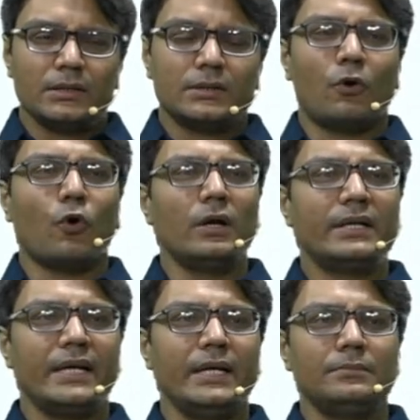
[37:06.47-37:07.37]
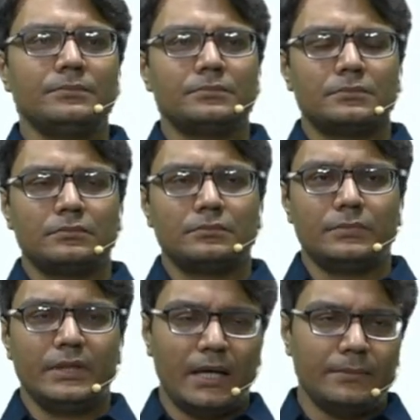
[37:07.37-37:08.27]
The whole team
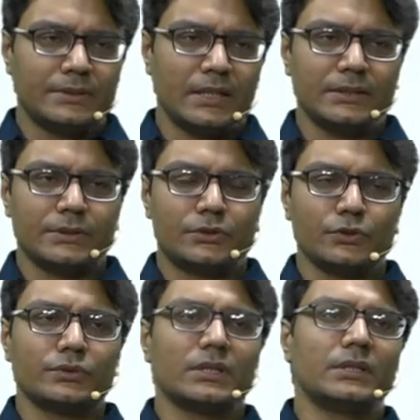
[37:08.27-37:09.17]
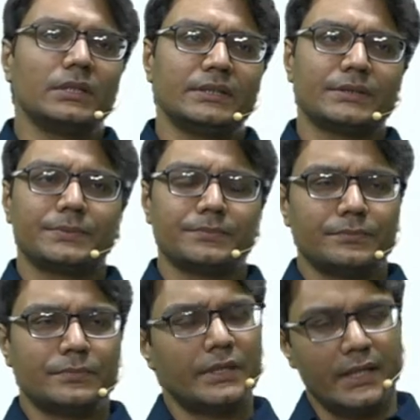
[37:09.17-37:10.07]
DAMS has chosen is
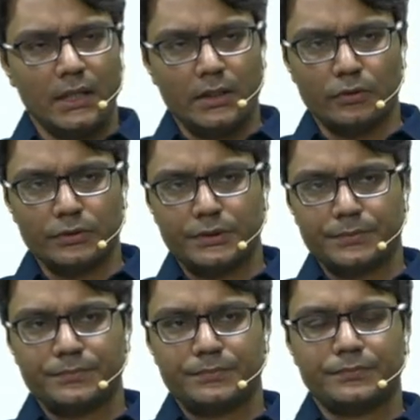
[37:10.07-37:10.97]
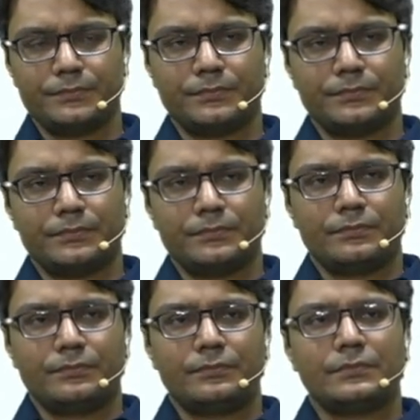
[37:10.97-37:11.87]
really good.
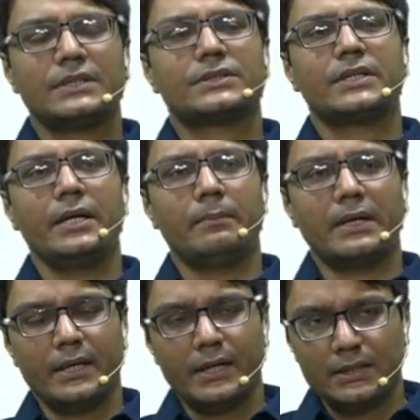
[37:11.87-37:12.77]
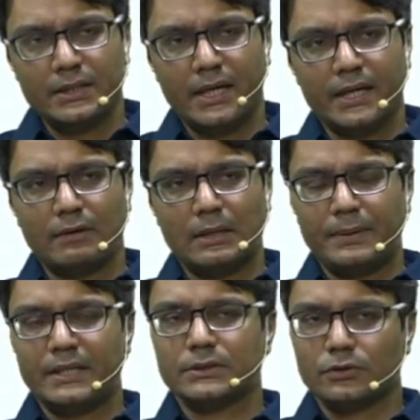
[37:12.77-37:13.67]
The study material they are
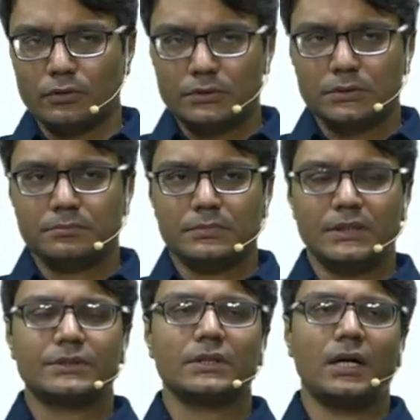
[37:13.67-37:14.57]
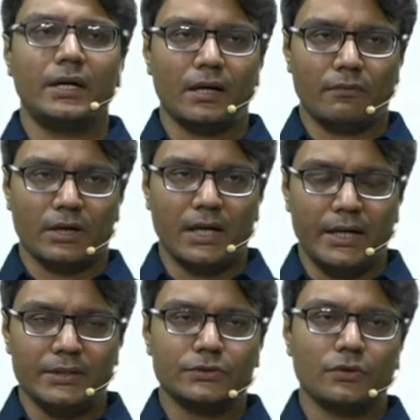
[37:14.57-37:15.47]
developing is good. It's under our
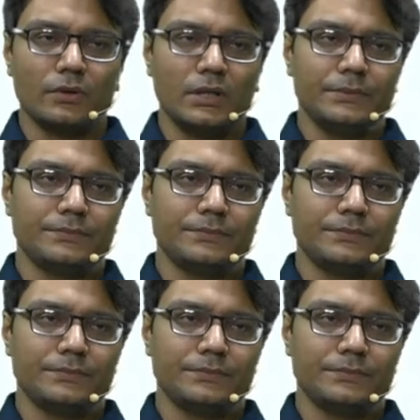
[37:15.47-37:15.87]
guidance only.